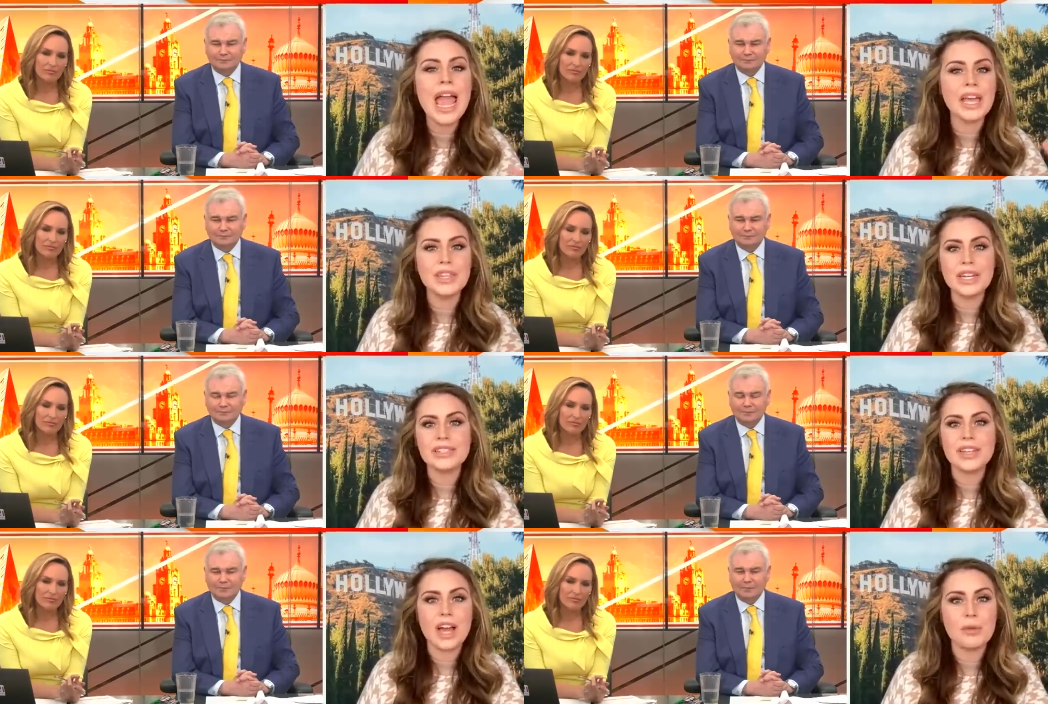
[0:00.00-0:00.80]
Speaker 1: And then
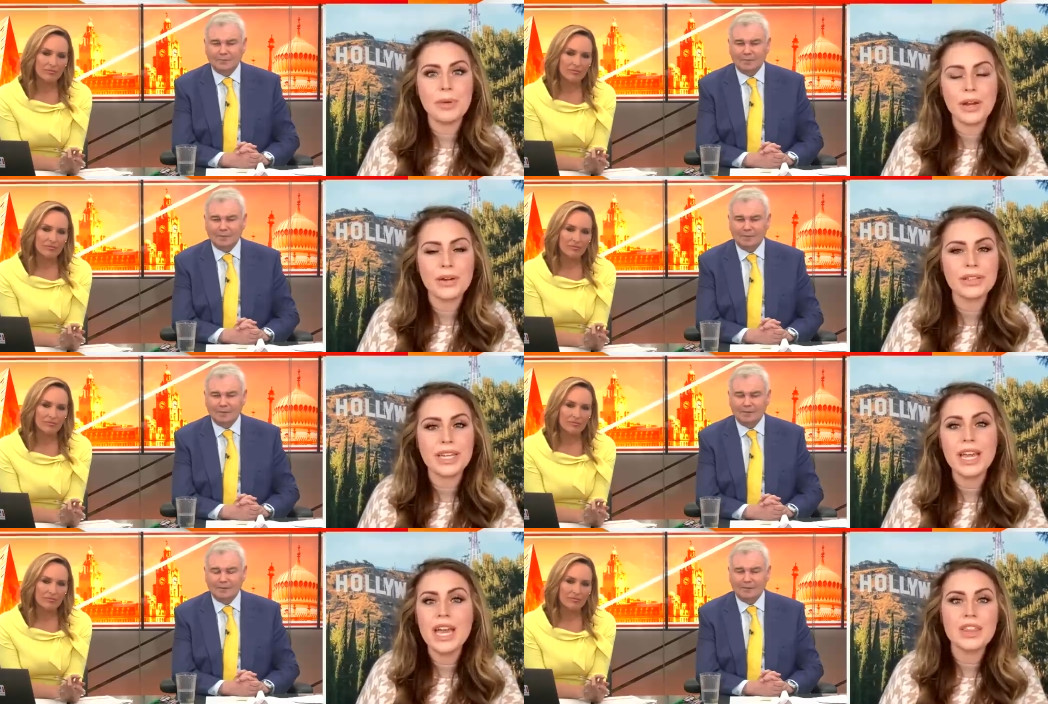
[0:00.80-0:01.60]
he's got
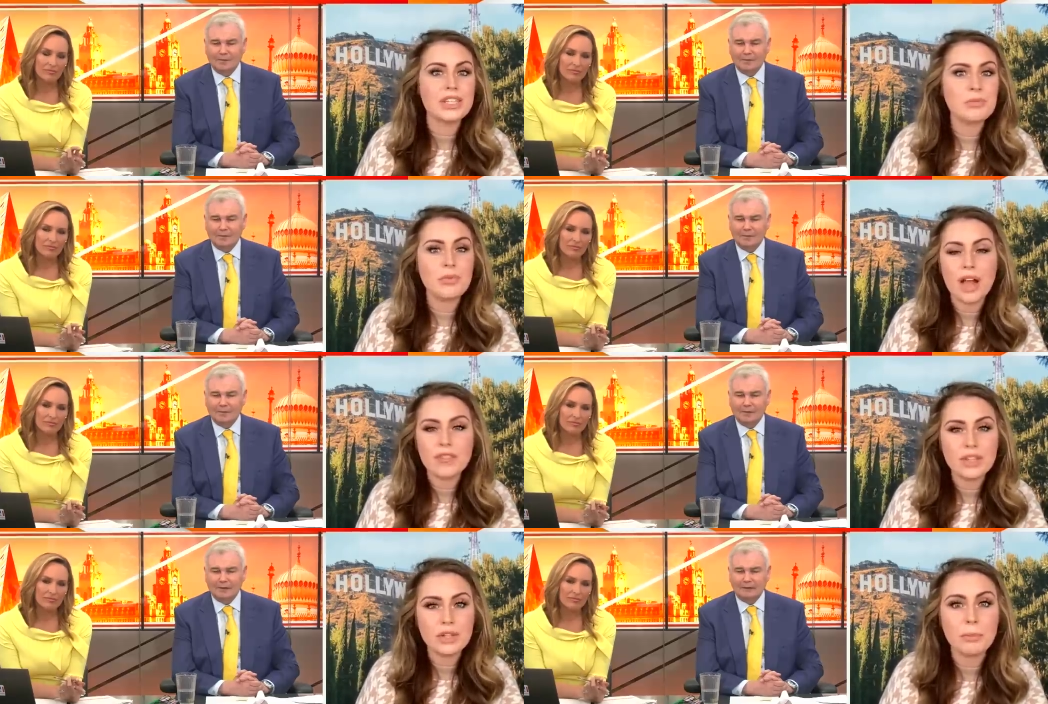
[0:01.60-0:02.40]
apparently this
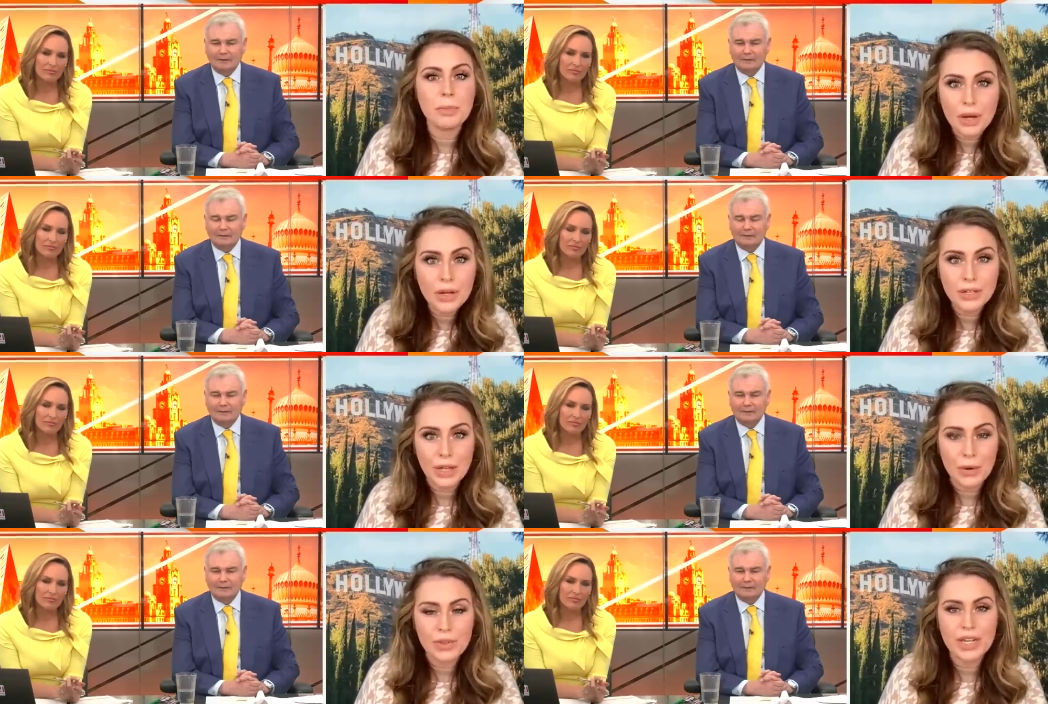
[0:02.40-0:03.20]
private little
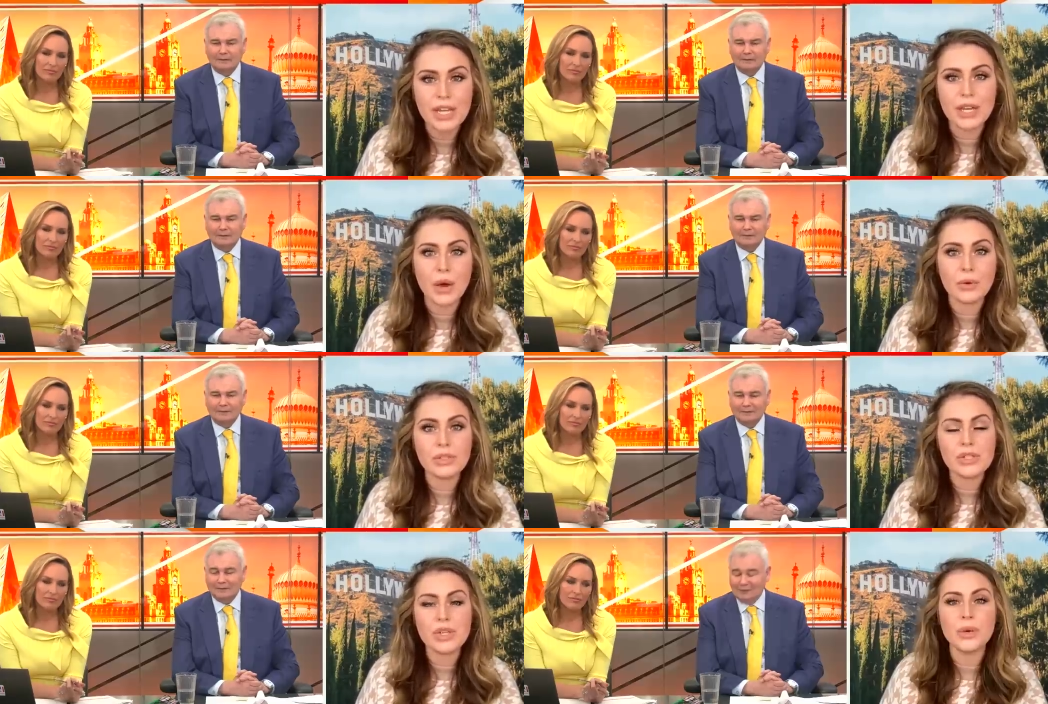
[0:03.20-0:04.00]
bungalow that he
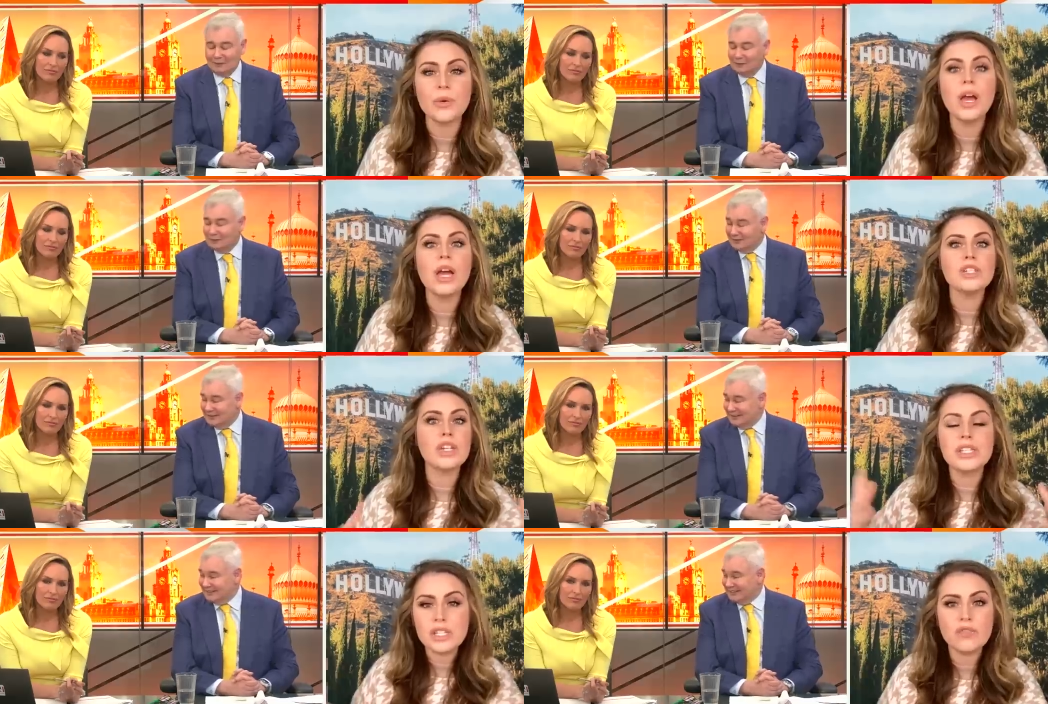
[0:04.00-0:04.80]
goes to oh.
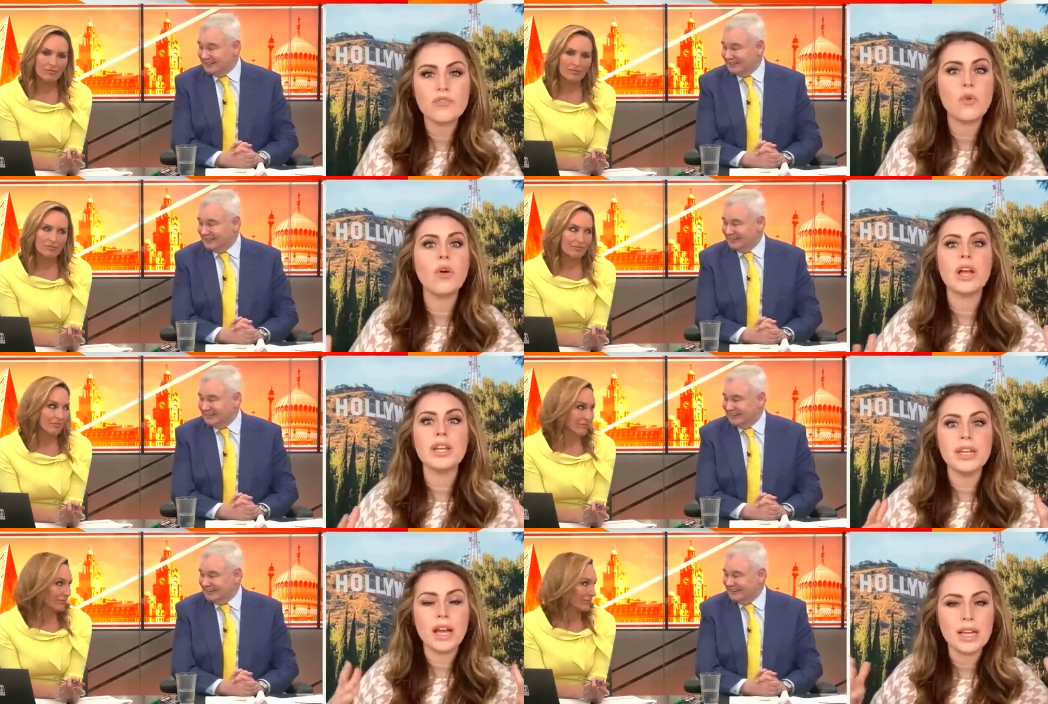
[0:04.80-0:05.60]
just for
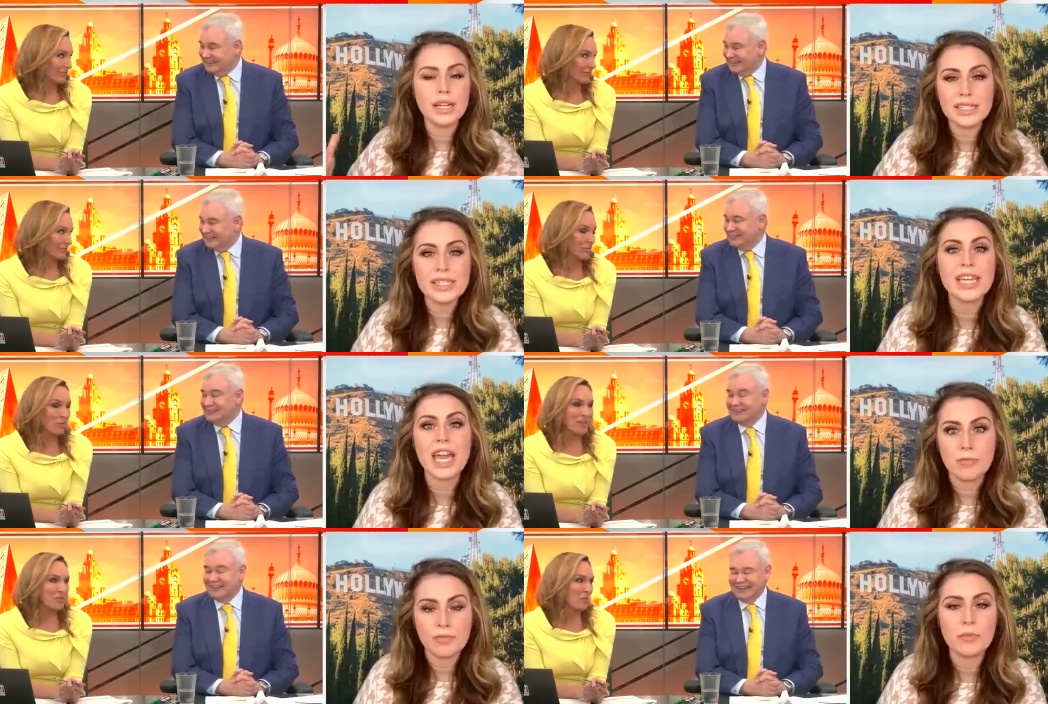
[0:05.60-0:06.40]
an, a, an
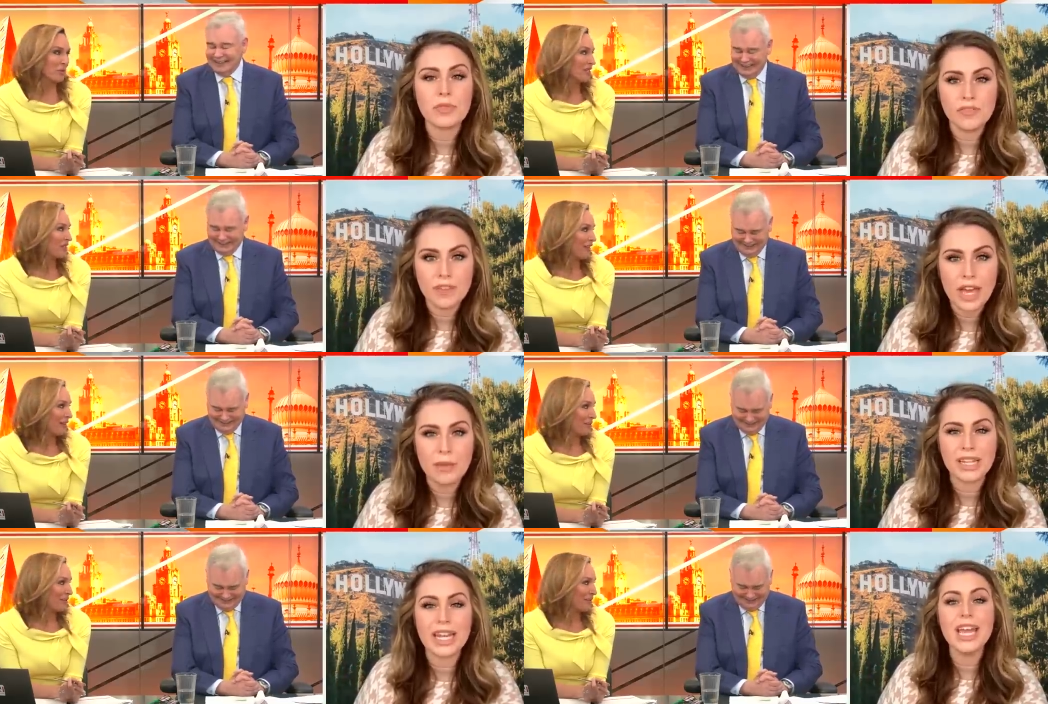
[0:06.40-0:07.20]
escape well, from Prince the
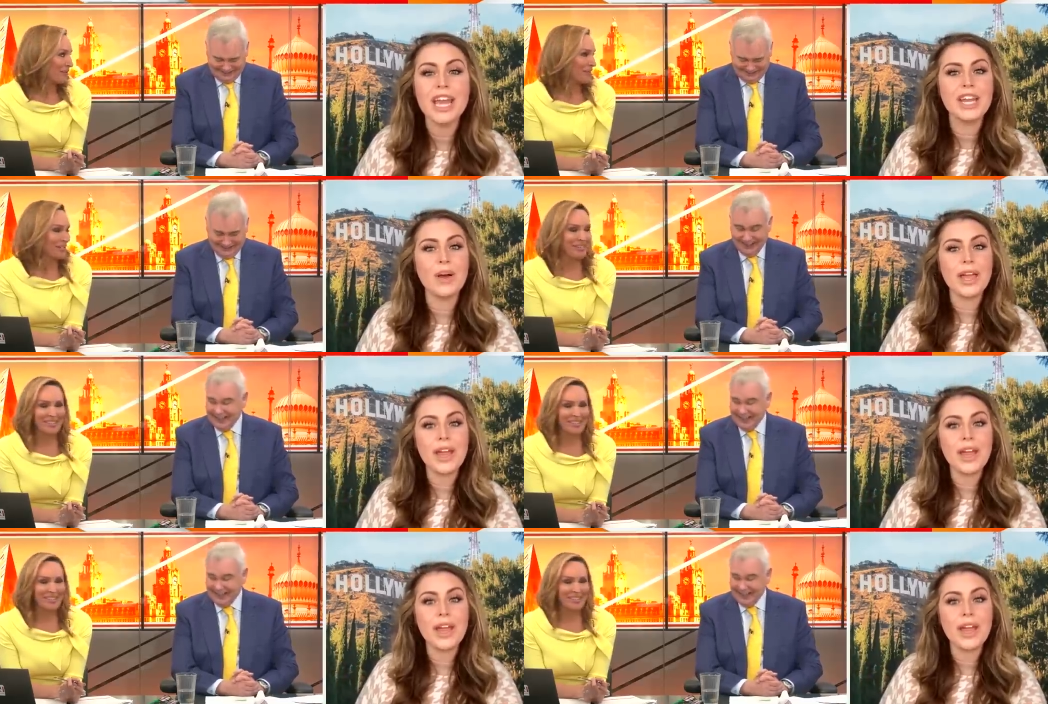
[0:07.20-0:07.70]
family. Now